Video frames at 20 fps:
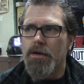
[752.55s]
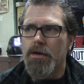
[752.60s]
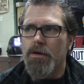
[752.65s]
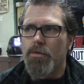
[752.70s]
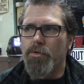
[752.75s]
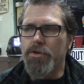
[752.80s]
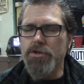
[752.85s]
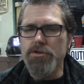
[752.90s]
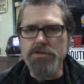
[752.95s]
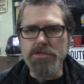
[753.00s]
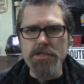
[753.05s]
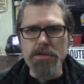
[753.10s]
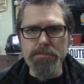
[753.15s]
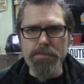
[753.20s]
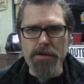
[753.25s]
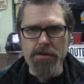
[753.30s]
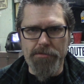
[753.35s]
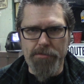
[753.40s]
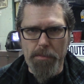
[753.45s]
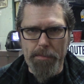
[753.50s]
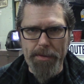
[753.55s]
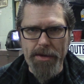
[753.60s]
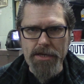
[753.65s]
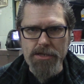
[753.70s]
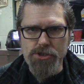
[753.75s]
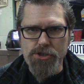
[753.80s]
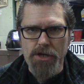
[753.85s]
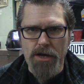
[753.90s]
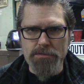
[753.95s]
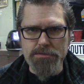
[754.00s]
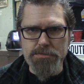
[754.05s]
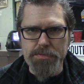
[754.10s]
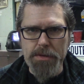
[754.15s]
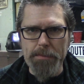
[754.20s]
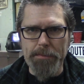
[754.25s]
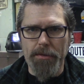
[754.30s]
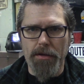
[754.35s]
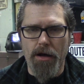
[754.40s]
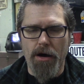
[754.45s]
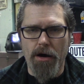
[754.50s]
when you see beautiful paint jobs,
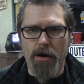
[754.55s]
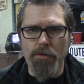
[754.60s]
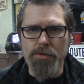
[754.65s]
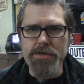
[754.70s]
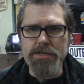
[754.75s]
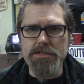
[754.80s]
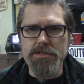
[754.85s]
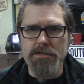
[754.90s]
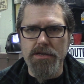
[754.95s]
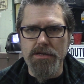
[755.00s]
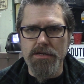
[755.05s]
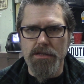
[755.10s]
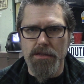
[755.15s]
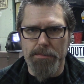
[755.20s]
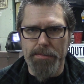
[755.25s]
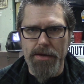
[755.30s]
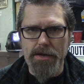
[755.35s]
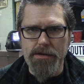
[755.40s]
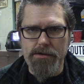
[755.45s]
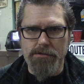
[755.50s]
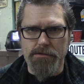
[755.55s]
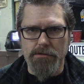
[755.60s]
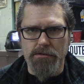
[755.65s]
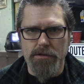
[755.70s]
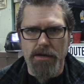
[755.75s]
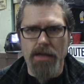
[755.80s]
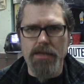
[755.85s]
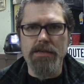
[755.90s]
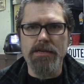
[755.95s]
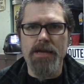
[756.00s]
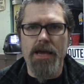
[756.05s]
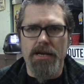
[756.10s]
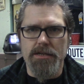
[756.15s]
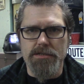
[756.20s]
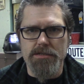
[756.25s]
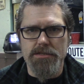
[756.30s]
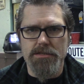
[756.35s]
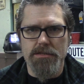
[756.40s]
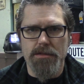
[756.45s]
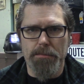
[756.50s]
people always think of the painter. And
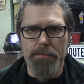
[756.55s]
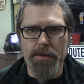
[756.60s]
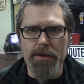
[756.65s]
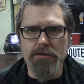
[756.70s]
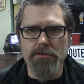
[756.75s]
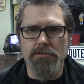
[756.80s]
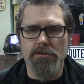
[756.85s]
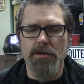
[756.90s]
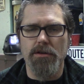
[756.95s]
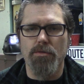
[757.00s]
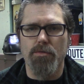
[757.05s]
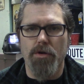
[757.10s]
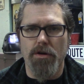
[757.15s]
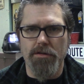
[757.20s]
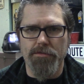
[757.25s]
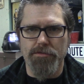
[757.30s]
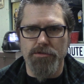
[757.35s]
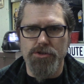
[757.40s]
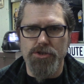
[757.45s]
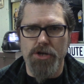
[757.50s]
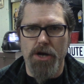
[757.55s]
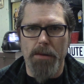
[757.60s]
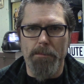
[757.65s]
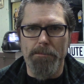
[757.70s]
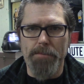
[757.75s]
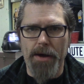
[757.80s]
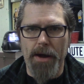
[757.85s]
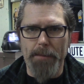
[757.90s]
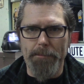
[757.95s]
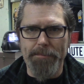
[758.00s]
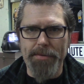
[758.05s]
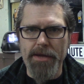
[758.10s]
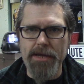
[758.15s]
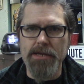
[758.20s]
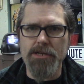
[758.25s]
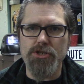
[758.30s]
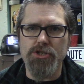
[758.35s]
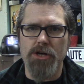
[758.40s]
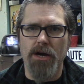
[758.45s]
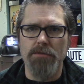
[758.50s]
yes, the painter did a wonderful job. But
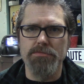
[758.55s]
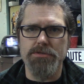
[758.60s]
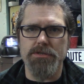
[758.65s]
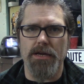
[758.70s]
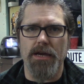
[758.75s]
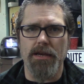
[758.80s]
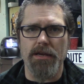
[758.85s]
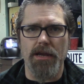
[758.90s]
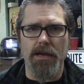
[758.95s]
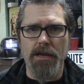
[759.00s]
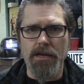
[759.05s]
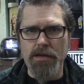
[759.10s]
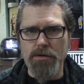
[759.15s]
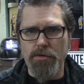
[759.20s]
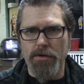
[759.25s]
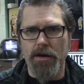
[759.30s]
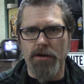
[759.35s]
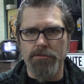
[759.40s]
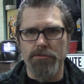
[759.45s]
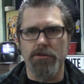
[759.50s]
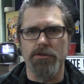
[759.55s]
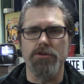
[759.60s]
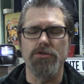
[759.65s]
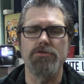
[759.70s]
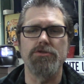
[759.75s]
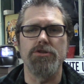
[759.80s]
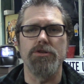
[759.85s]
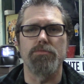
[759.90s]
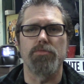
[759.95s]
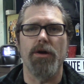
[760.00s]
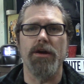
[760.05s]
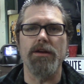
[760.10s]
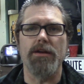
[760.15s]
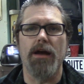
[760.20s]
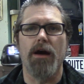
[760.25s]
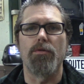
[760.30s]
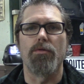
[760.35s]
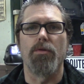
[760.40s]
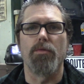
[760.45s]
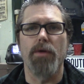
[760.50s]
paint jobs, and anyone out there on YouTube right
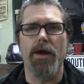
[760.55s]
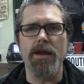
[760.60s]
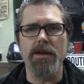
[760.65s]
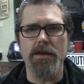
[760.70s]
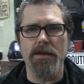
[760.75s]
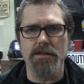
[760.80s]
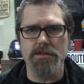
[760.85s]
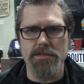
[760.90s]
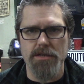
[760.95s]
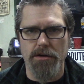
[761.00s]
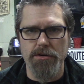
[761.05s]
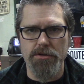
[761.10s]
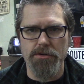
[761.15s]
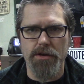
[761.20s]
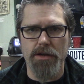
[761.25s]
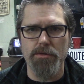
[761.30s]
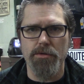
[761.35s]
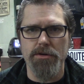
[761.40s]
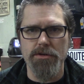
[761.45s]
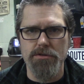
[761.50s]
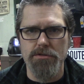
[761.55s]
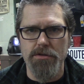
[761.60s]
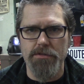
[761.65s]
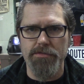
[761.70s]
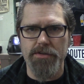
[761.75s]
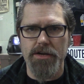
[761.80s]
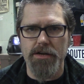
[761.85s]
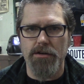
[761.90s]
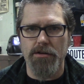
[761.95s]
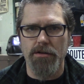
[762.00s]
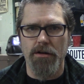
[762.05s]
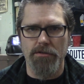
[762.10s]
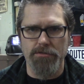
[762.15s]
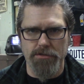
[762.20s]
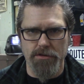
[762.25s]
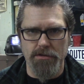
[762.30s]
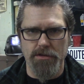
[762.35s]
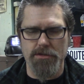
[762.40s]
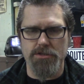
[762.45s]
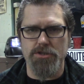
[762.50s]
now will write in and tell you, anyone doing a vehicle out
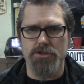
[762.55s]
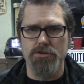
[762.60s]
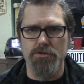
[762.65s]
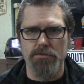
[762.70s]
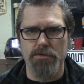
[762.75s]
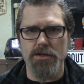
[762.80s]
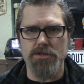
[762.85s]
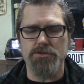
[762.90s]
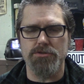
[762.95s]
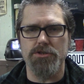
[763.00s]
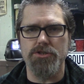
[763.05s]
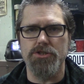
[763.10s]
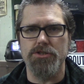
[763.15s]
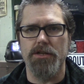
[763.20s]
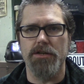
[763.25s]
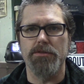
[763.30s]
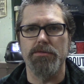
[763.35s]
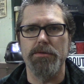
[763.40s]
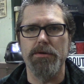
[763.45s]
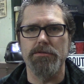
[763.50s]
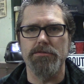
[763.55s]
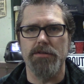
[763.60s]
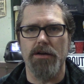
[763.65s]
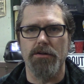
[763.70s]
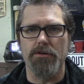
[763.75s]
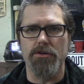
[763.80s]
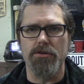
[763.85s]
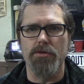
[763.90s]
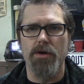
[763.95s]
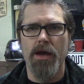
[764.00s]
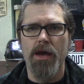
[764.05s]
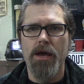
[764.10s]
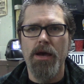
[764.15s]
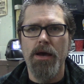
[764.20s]
there that's doing restoration like me will tell you,